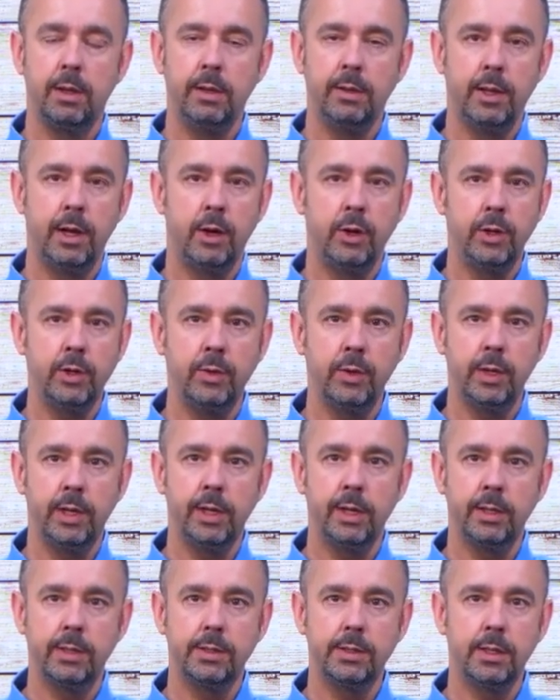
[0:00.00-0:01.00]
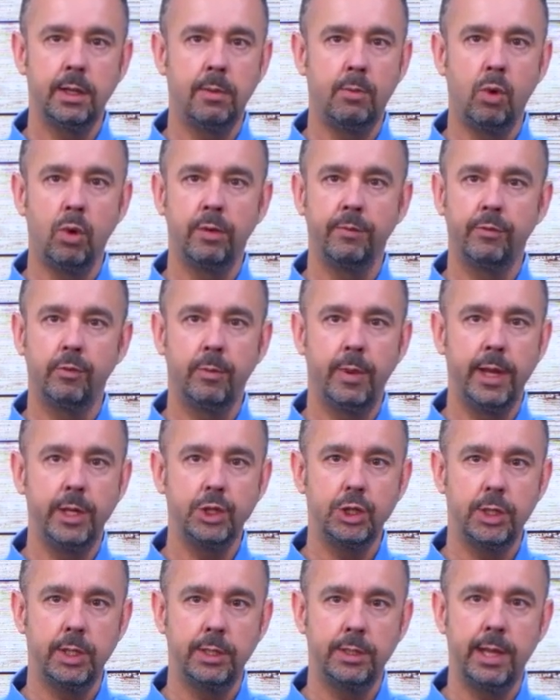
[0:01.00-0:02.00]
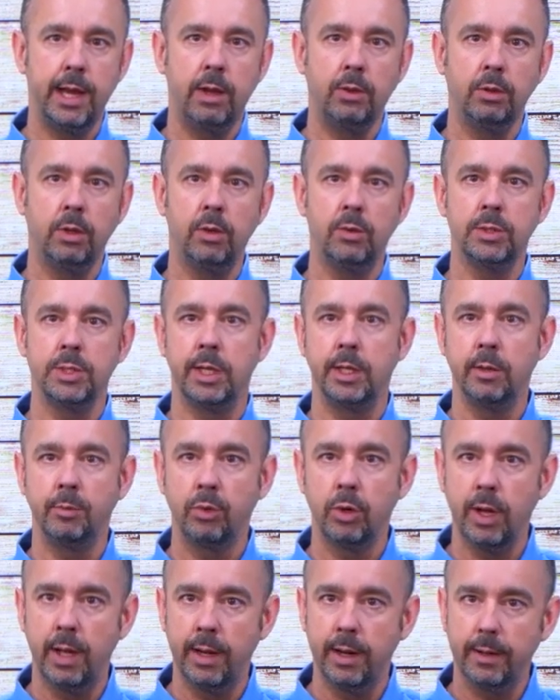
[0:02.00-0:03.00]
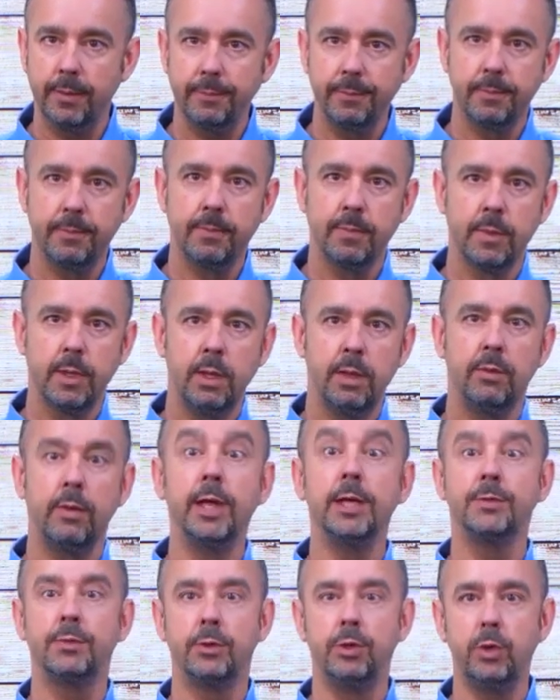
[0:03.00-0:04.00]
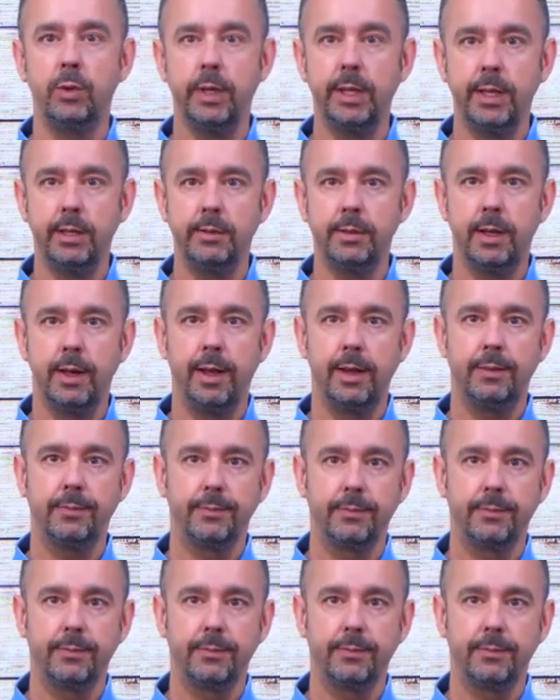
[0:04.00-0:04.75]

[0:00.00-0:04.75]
And there you can get uh, more information and downloads on the product. Thanks for tuning in today.